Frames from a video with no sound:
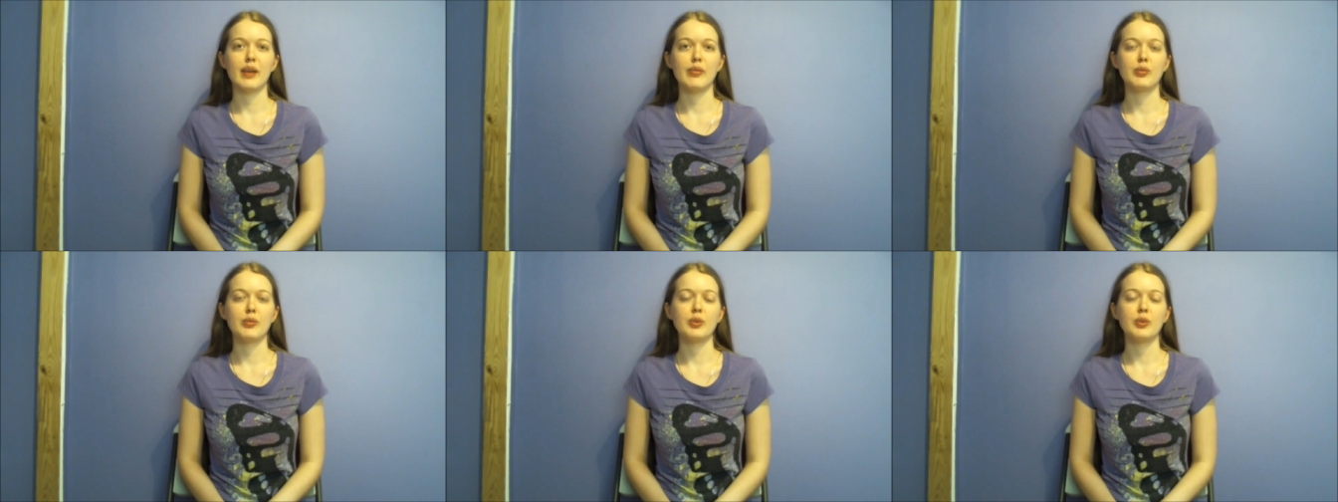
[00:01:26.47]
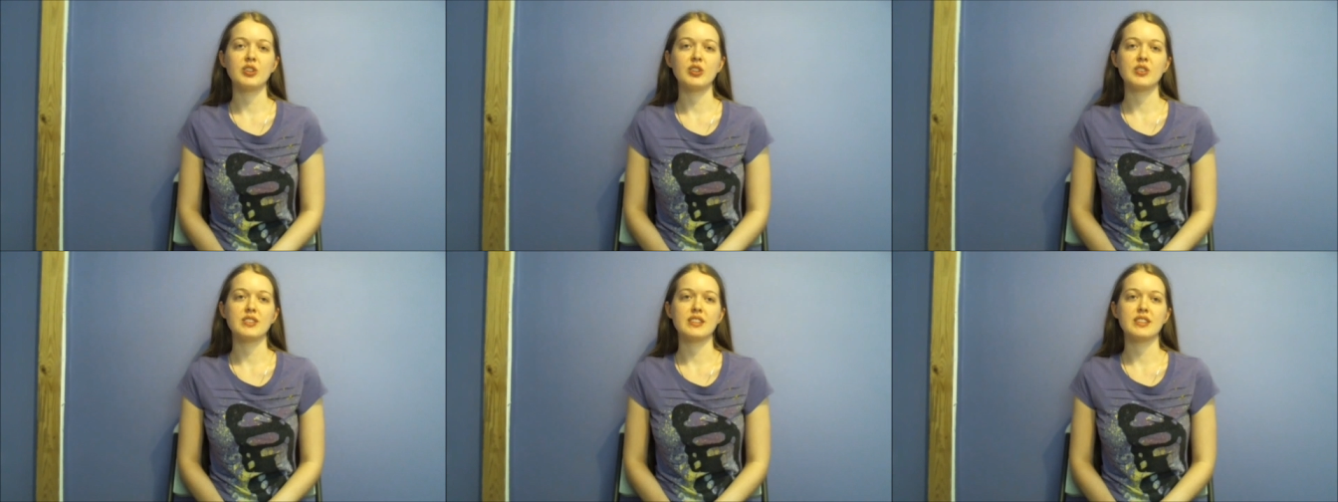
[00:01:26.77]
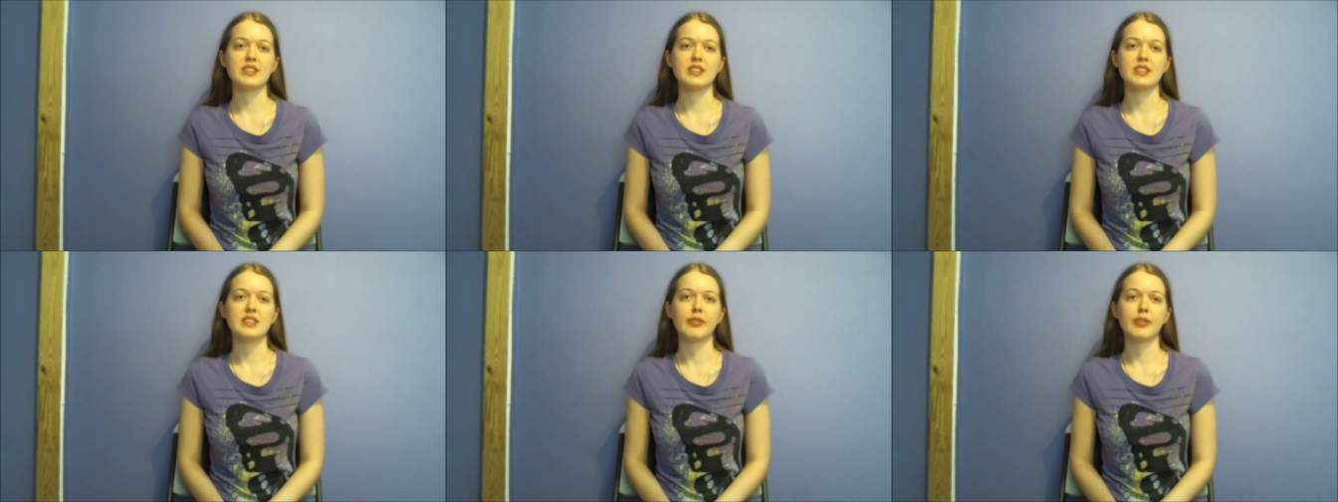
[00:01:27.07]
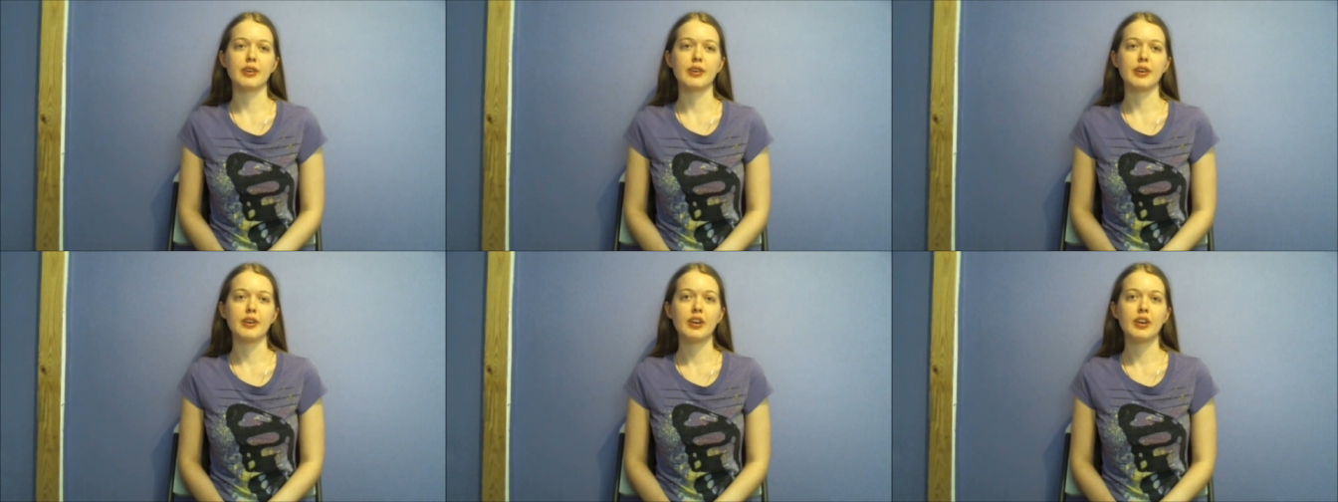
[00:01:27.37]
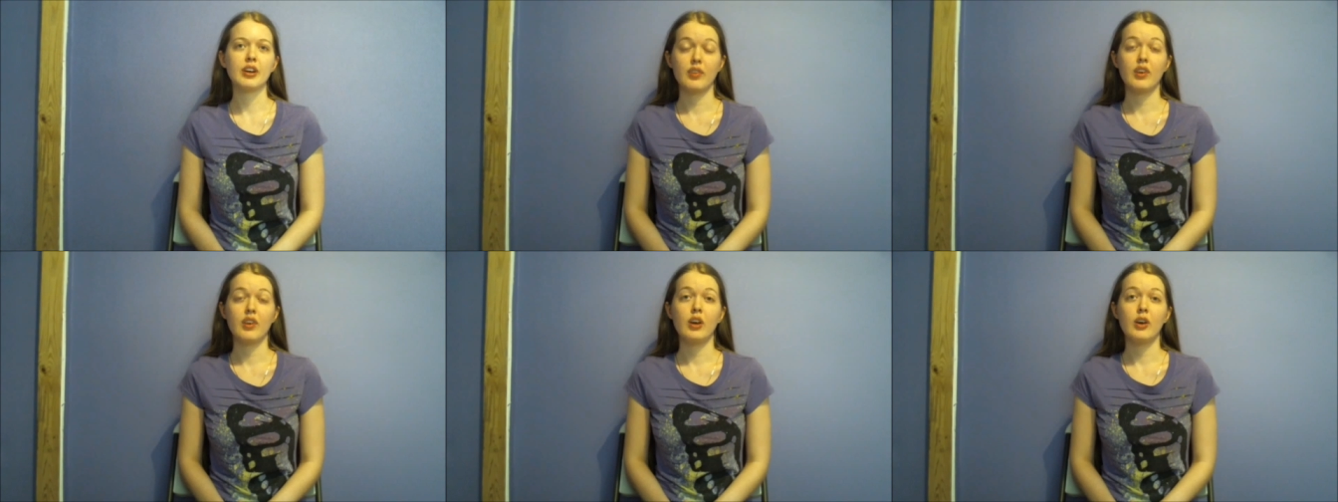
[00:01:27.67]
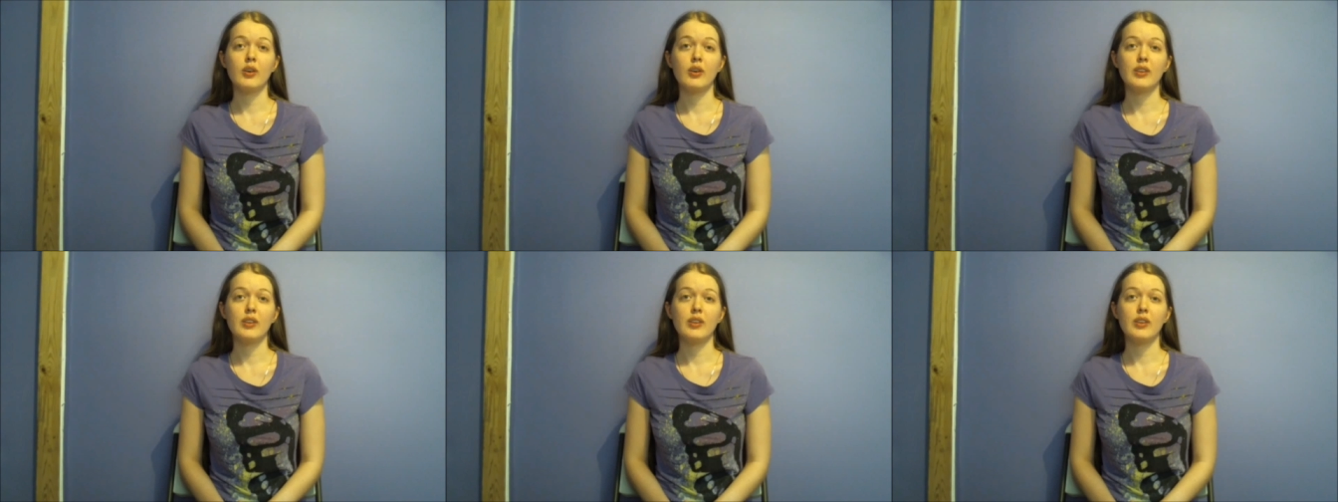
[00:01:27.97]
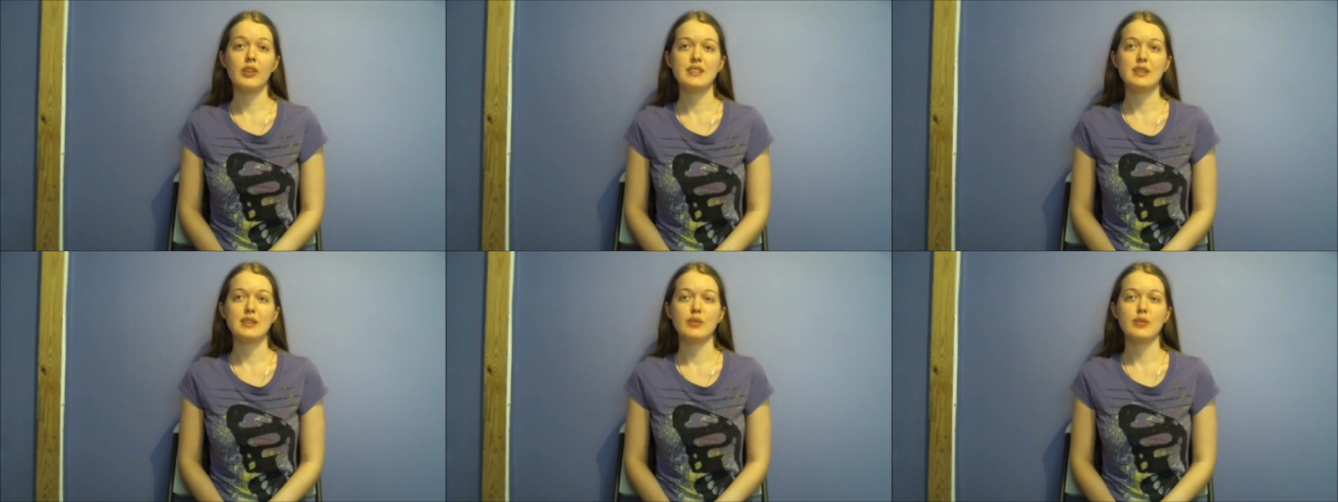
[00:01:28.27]
Richard Cypher who lives
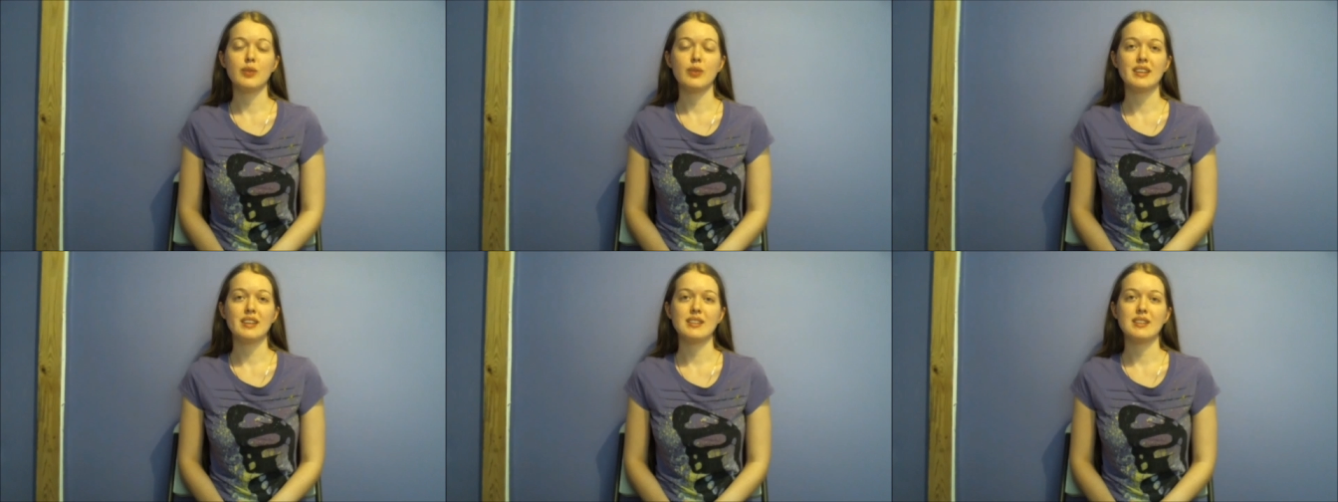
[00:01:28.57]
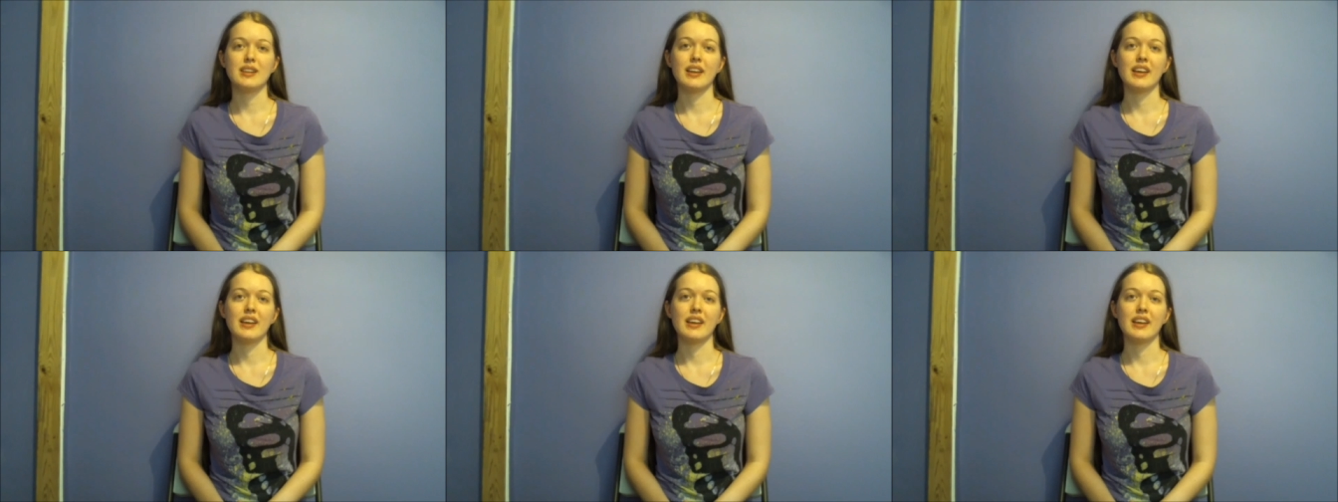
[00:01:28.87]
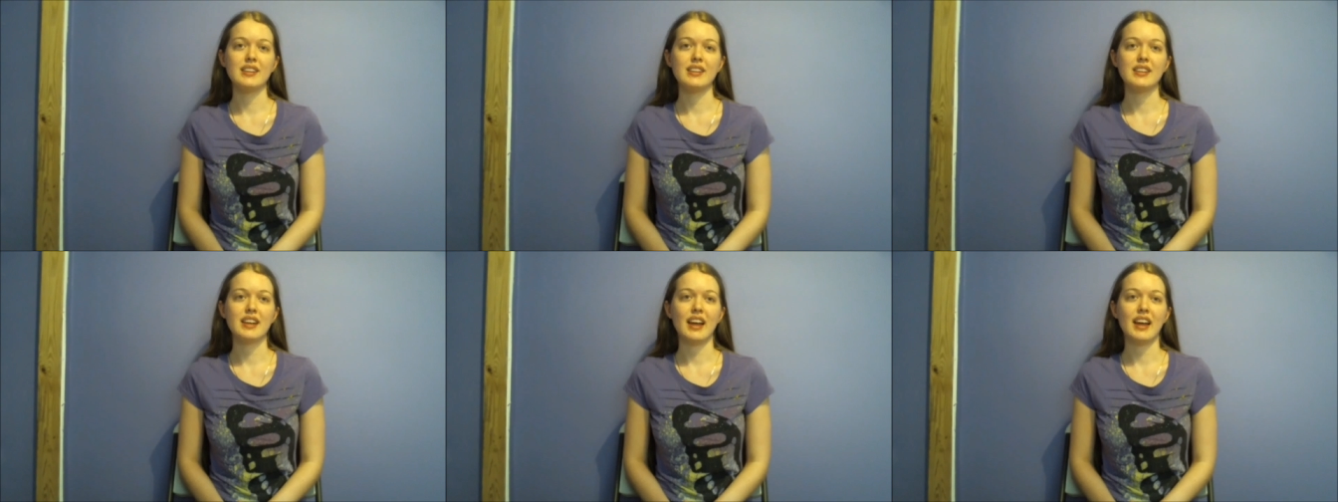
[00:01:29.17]
in Westland,